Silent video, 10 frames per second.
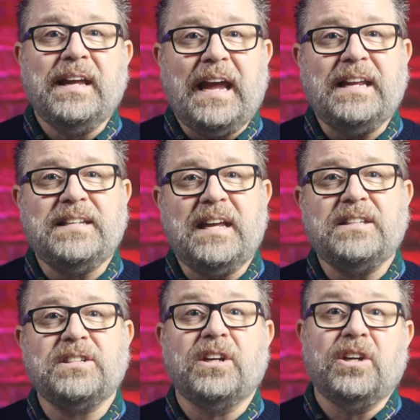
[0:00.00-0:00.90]
It
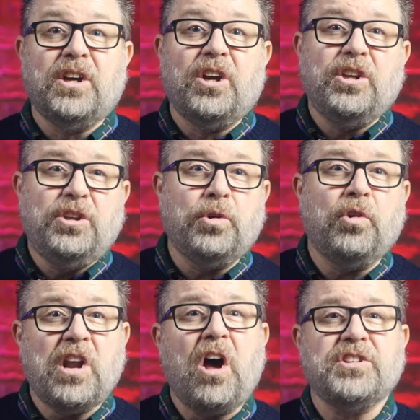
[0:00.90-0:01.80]
is
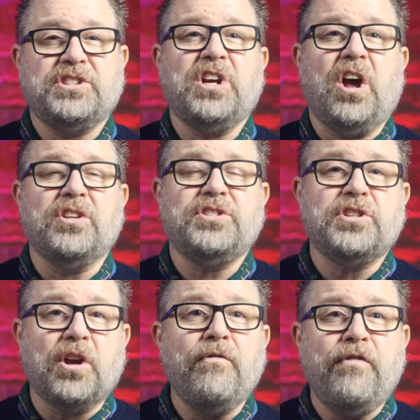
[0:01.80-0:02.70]
your last chance
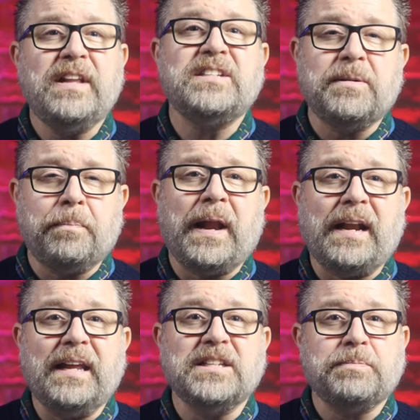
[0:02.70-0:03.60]
to convince the
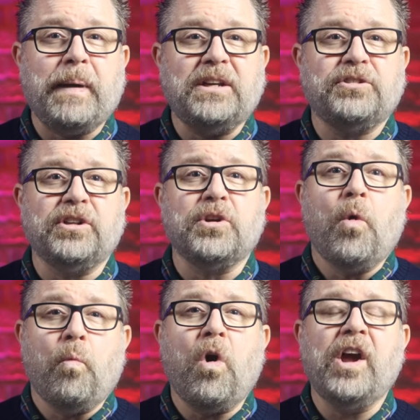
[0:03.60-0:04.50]
Planning Inspectorate
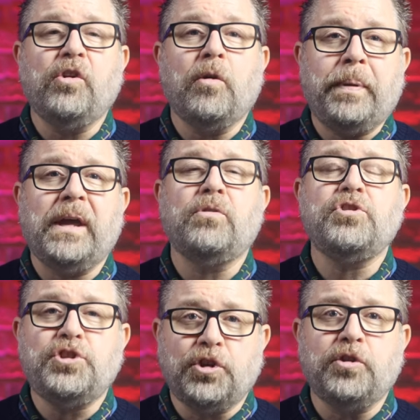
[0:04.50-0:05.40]
why your appeal
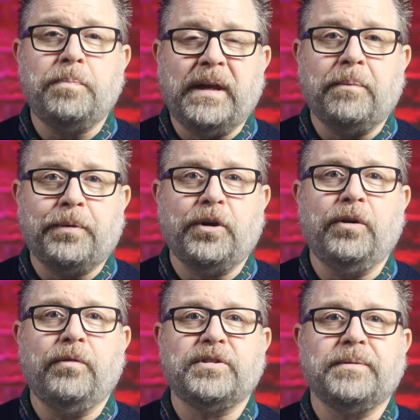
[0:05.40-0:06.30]
should be
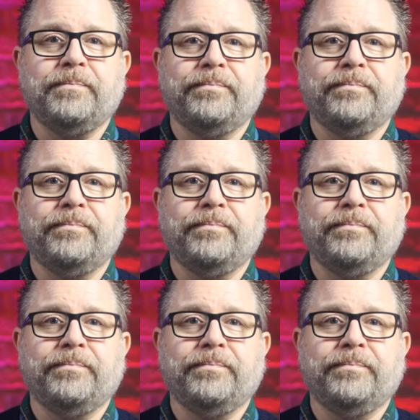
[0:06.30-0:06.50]
approved.